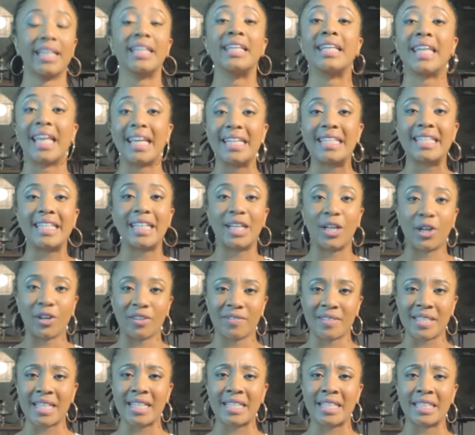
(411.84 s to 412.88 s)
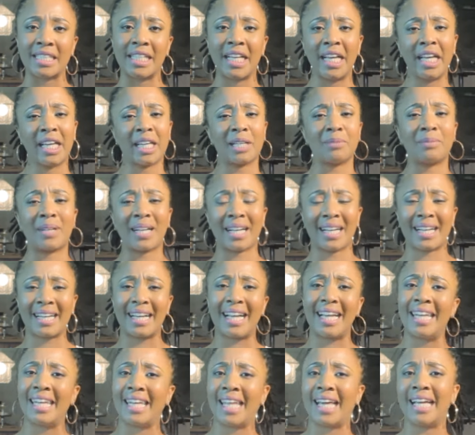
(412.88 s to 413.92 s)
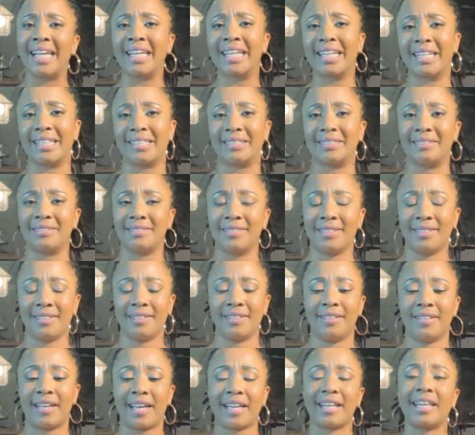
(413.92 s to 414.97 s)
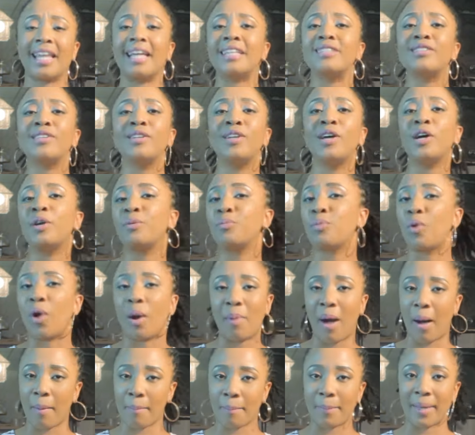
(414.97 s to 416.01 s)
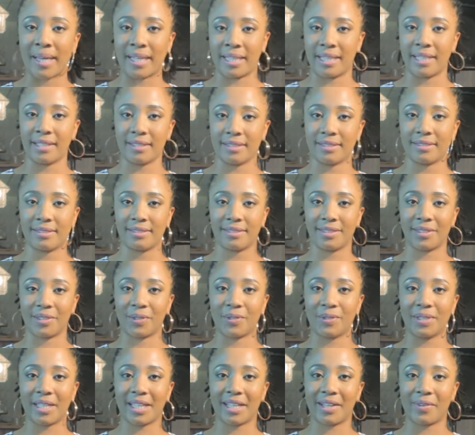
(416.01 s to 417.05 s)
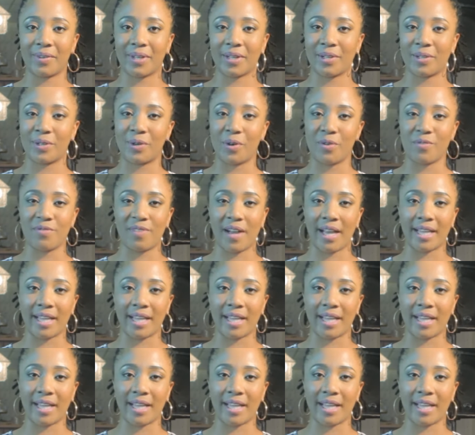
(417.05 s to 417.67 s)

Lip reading: enlightening conversation. I'd like to learn more about money, you know? I want to know